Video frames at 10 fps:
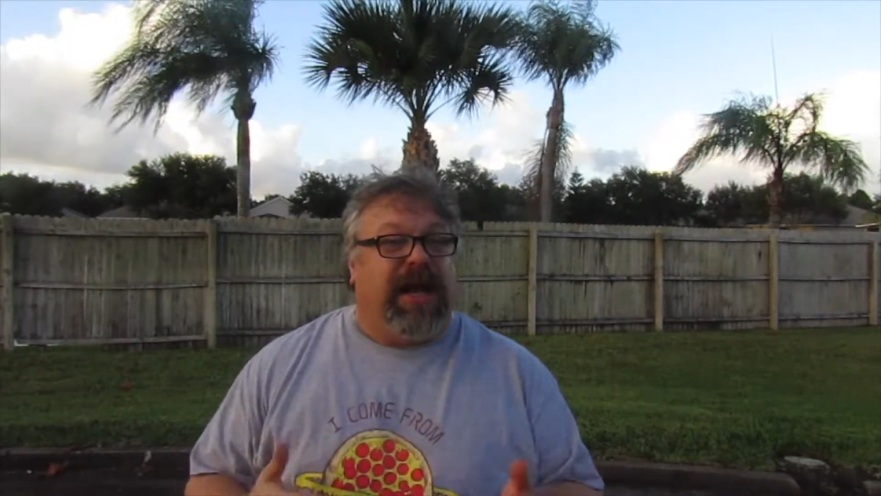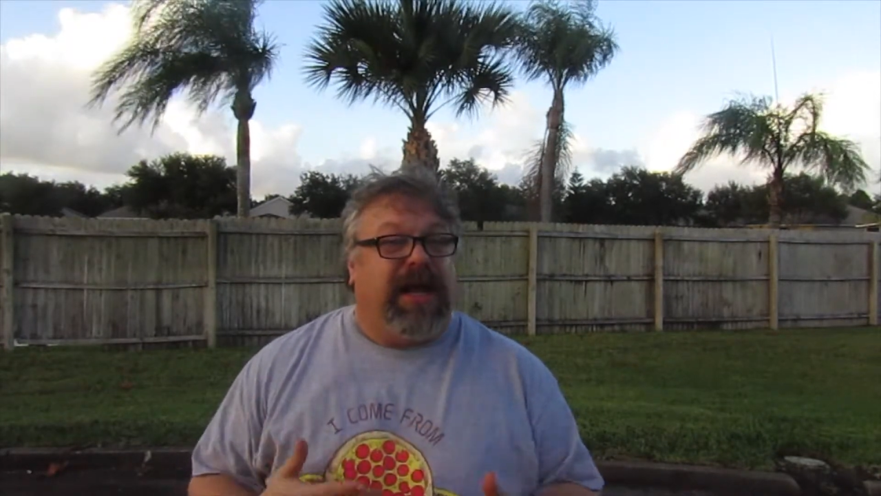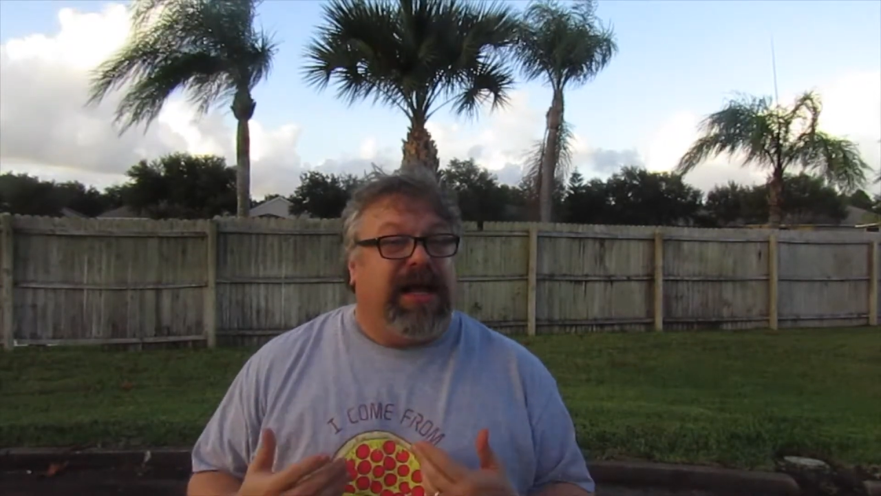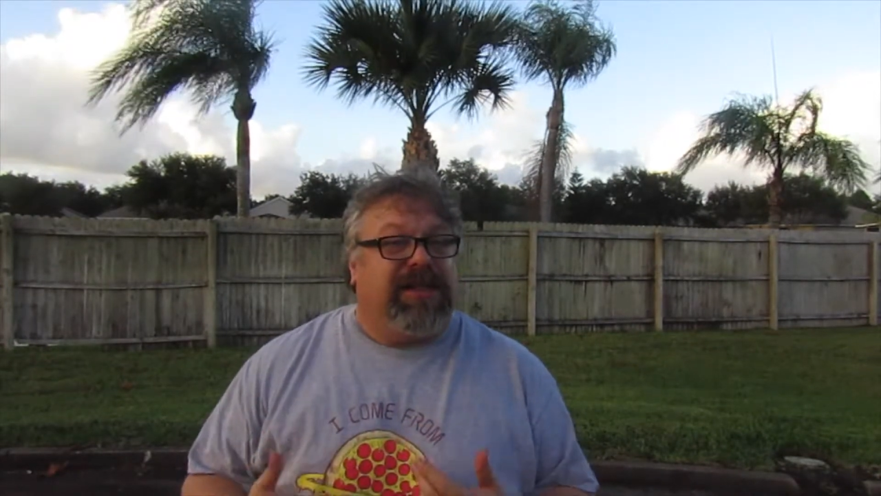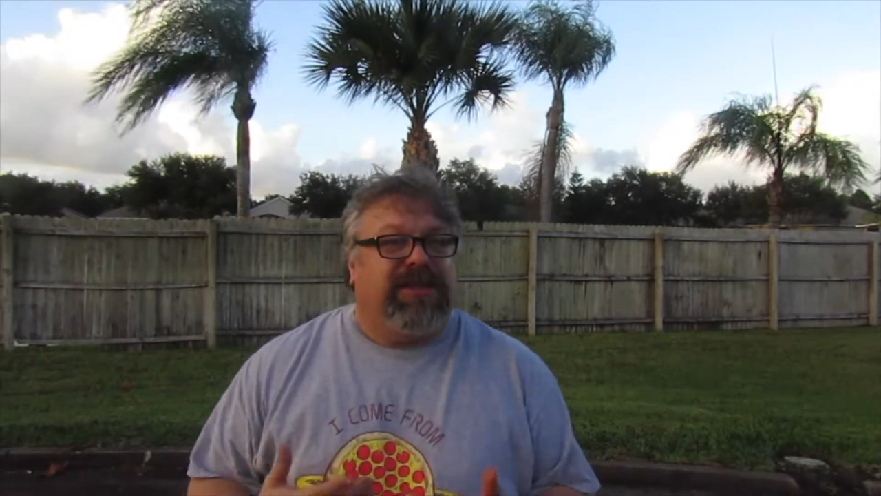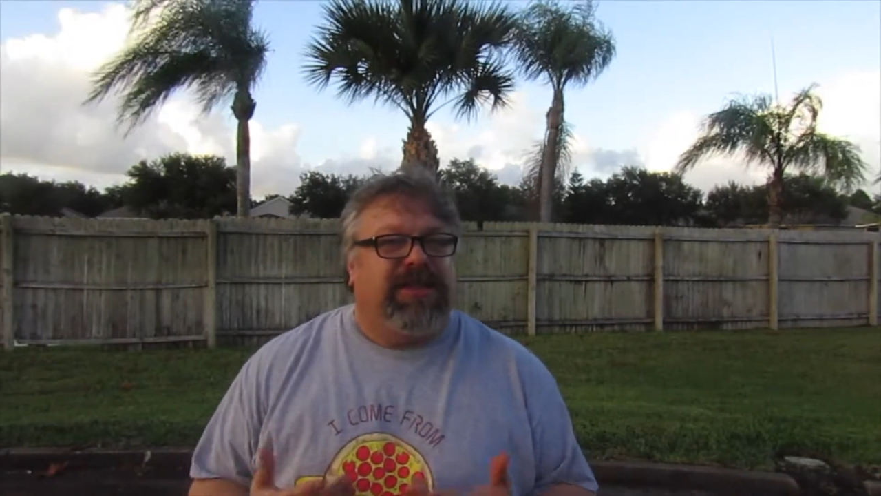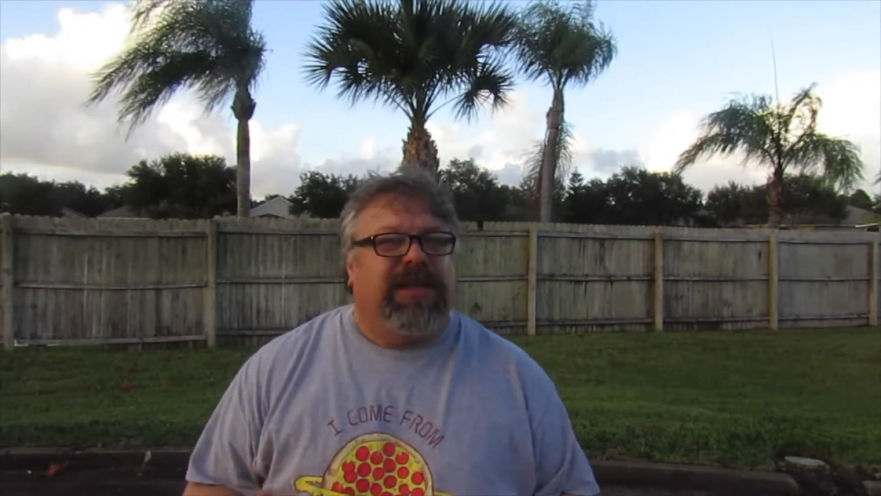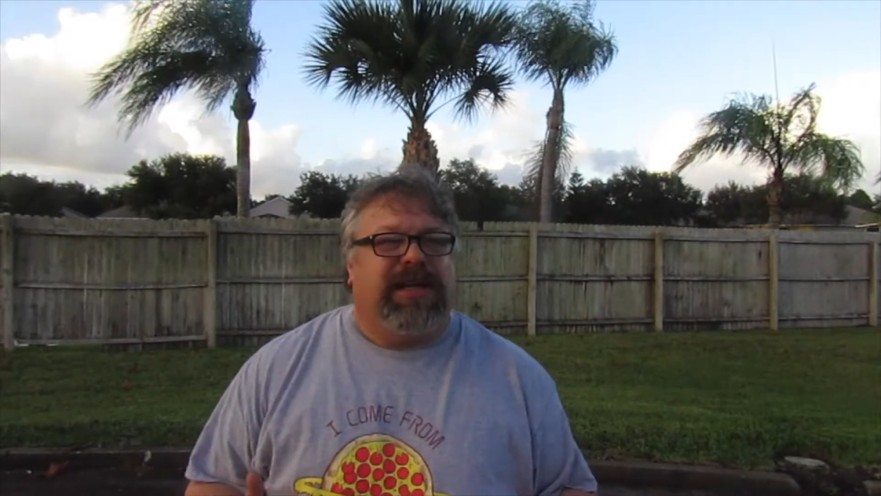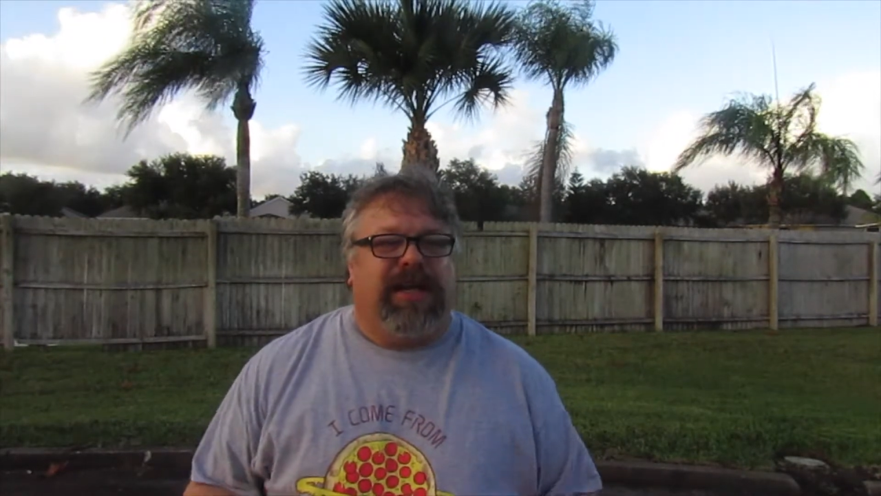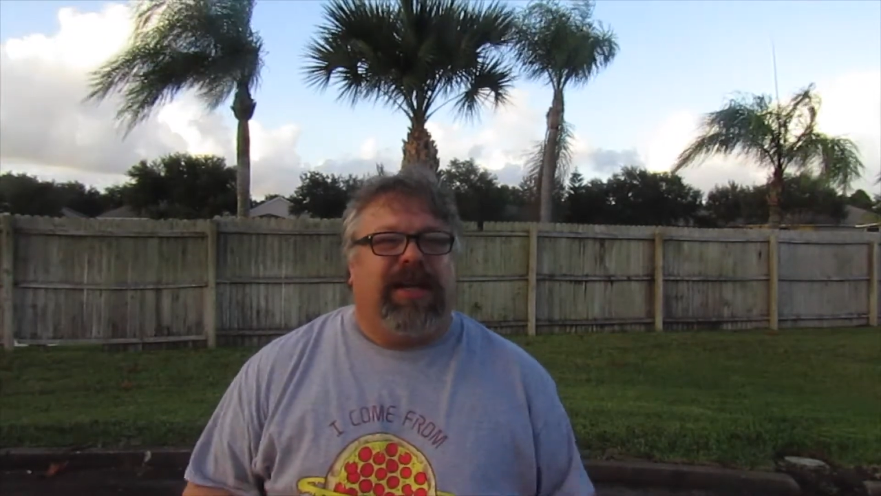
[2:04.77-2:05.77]
I actually
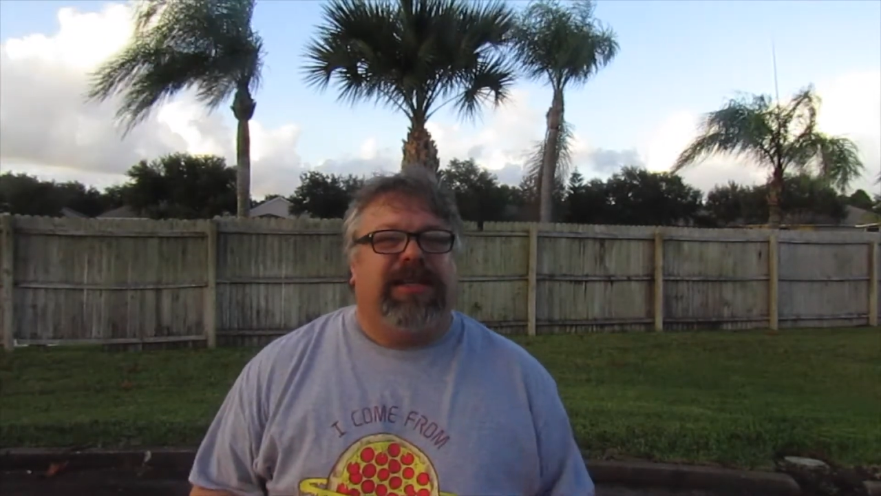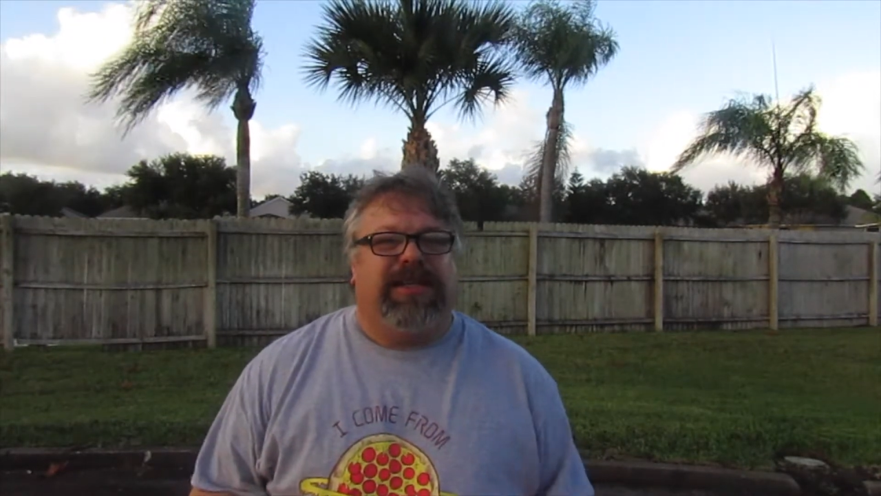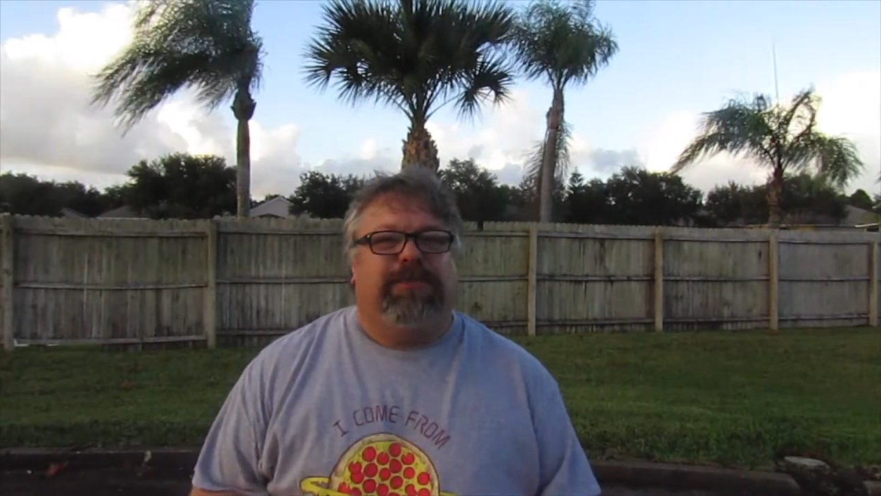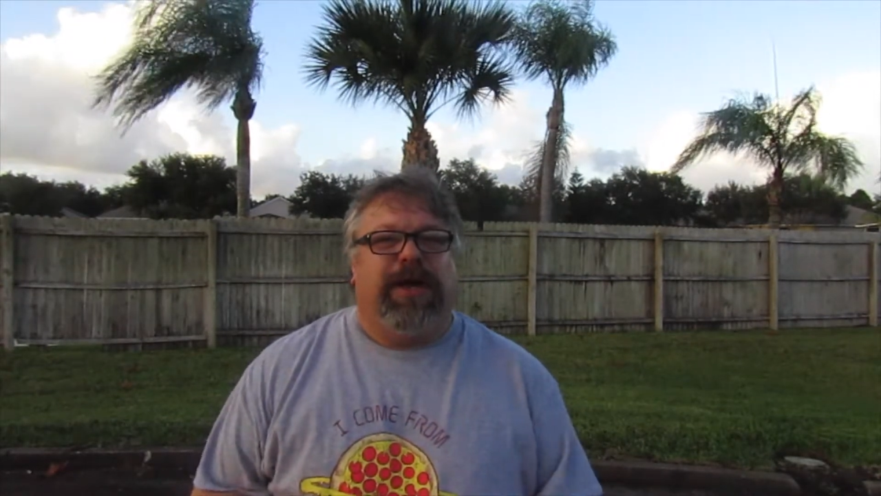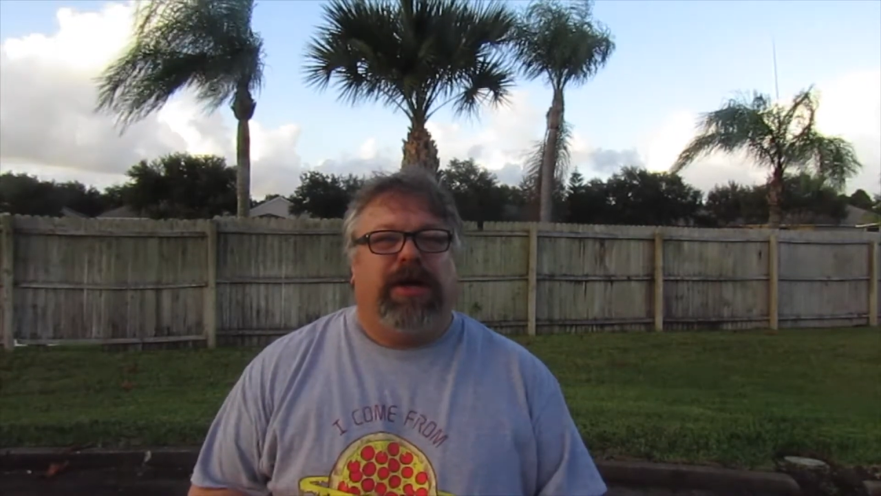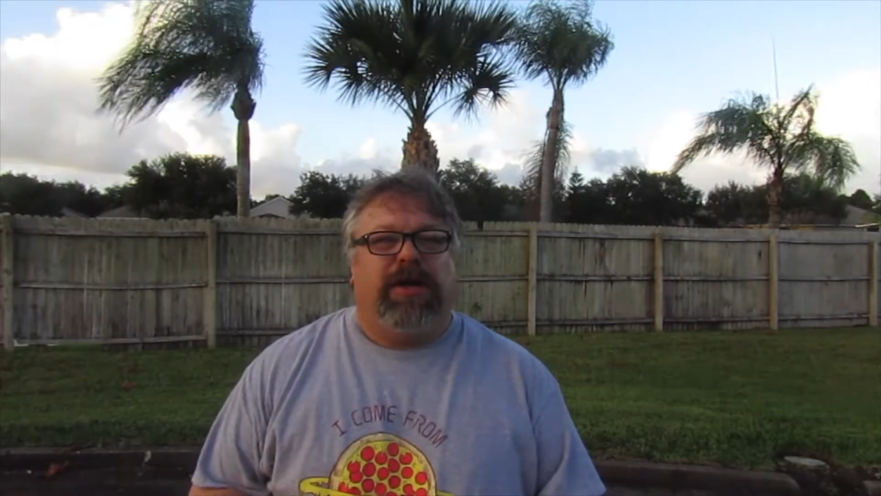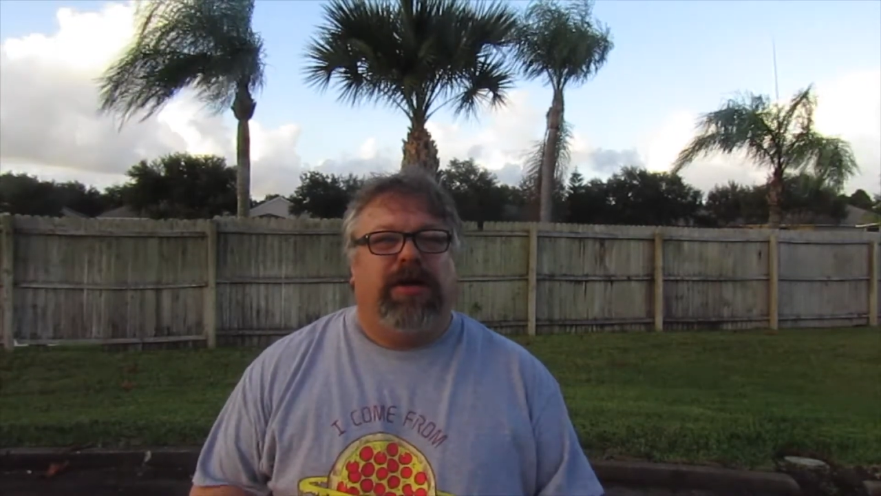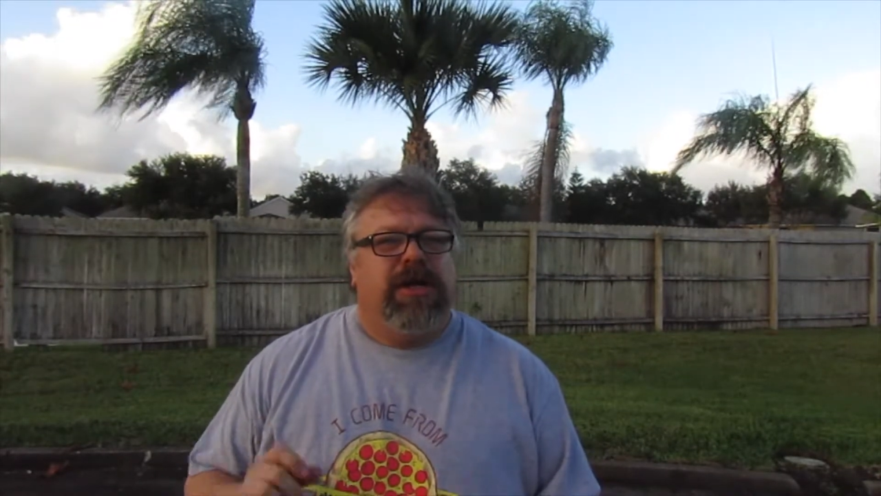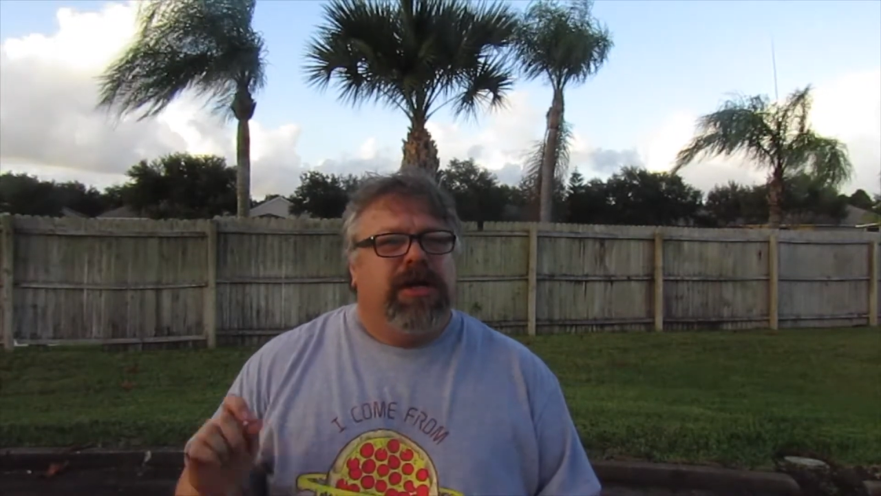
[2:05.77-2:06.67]
think I liked it better.